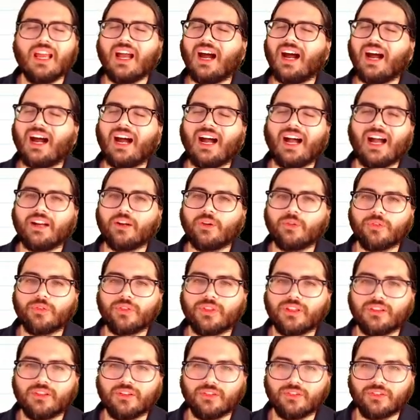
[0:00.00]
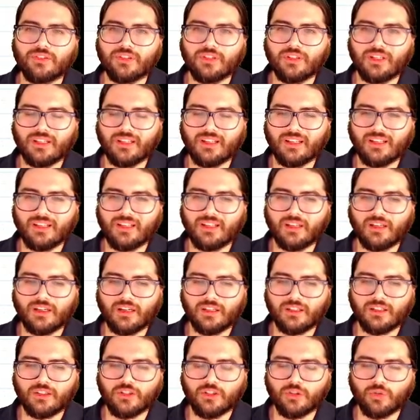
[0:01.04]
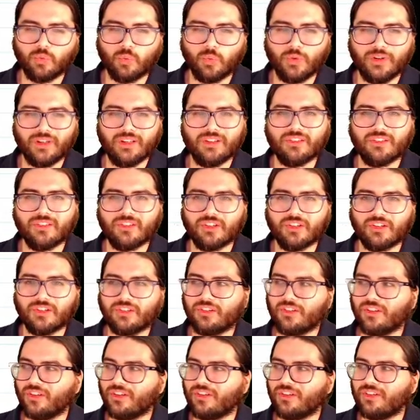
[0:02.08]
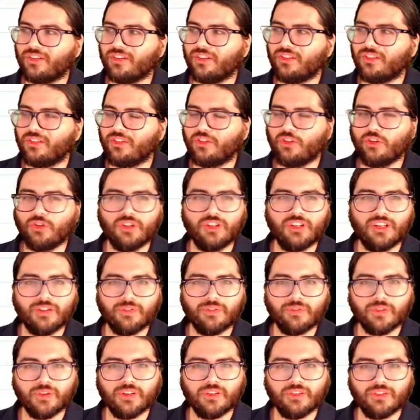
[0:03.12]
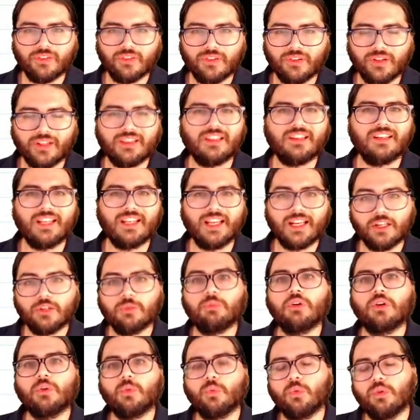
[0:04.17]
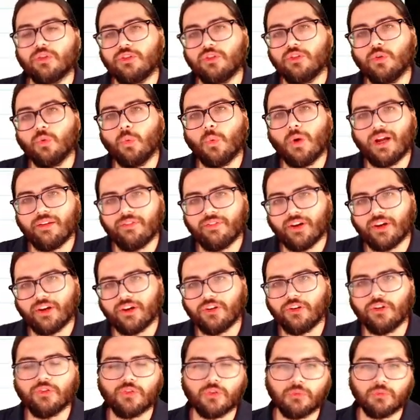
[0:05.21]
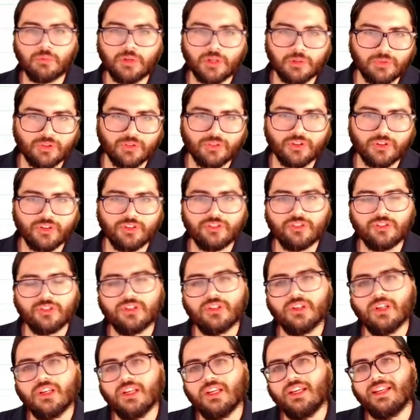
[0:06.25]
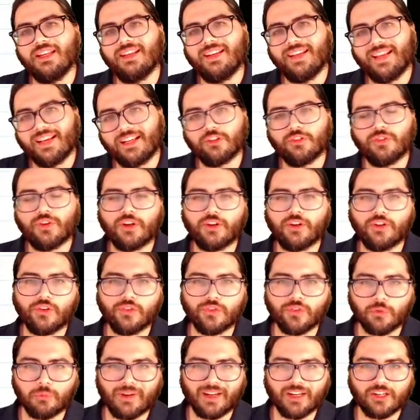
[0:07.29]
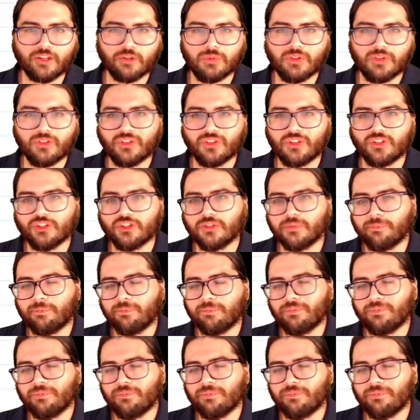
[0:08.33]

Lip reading: I don't think there's a good reason to do the difference. Like the textbook will do y values for minimization and x values for maximization.